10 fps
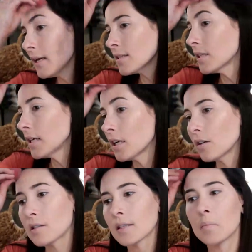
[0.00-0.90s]
guess something
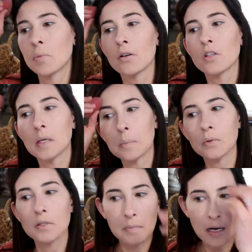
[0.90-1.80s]
else that blows
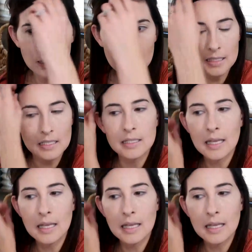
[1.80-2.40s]
people's minds is